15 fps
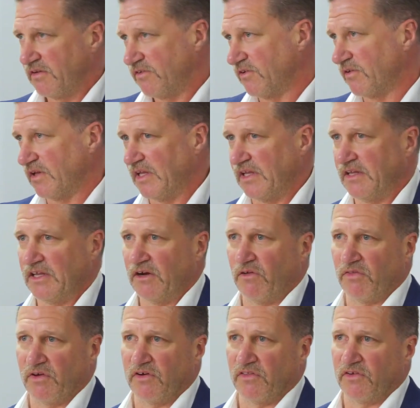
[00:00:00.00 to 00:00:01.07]
Do, you
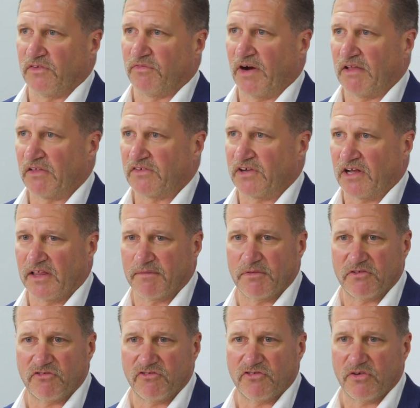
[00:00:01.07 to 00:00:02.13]
know, there, there's violent
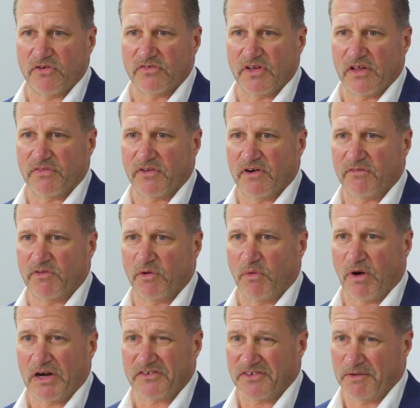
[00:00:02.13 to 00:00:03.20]
television shows out there. If you
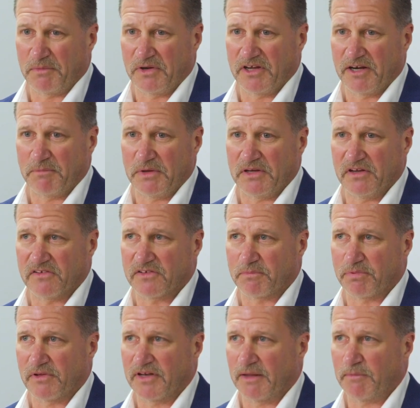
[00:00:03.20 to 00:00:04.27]
watch them, are you going to be
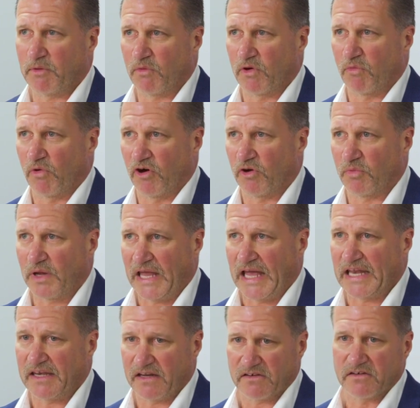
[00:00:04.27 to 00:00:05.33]
disciplined? I mean, where, where do we
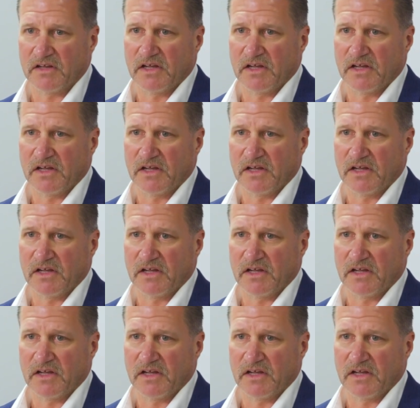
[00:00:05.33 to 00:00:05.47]
end it?